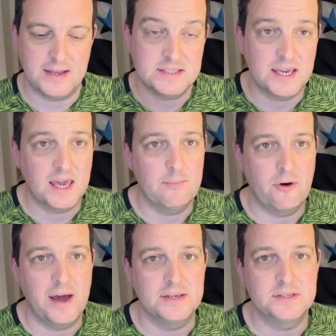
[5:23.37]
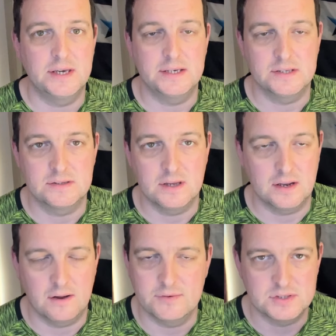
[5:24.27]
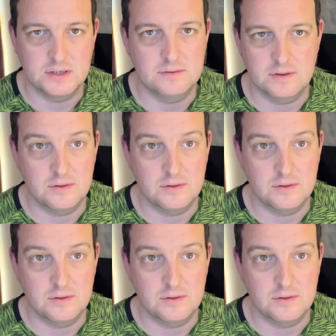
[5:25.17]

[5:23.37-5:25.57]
ticket prices and, and obviously the,